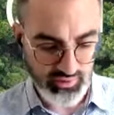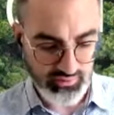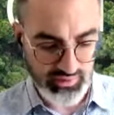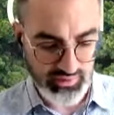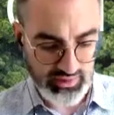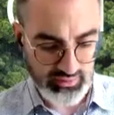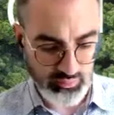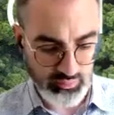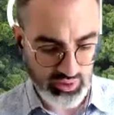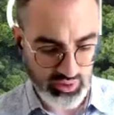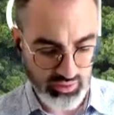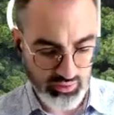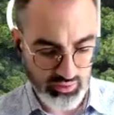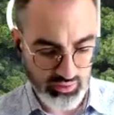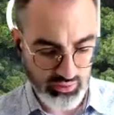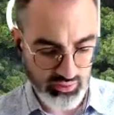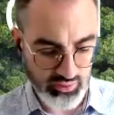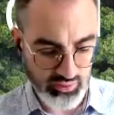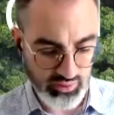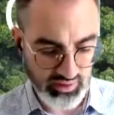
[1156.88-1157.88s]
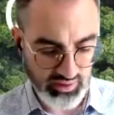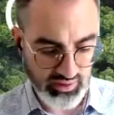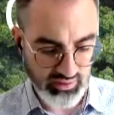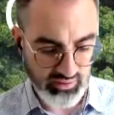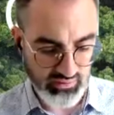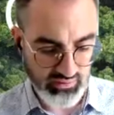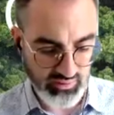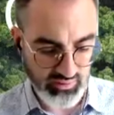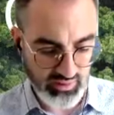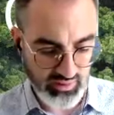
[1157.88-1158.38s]
that Monaco
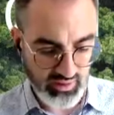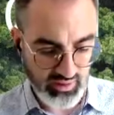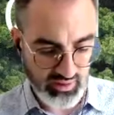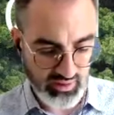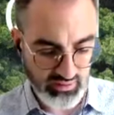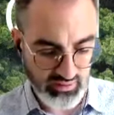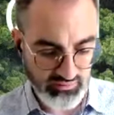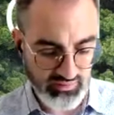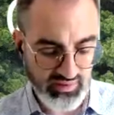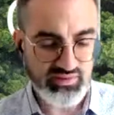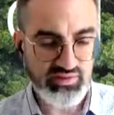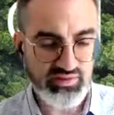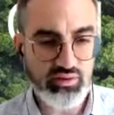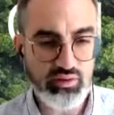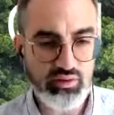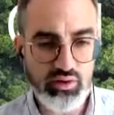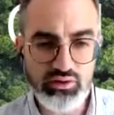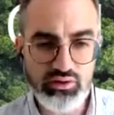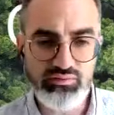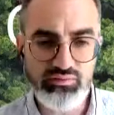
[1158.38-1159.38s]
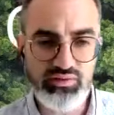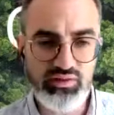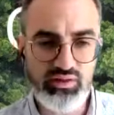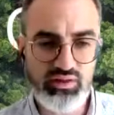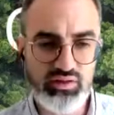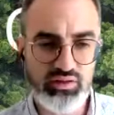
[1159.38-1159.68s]
is investing a lot of,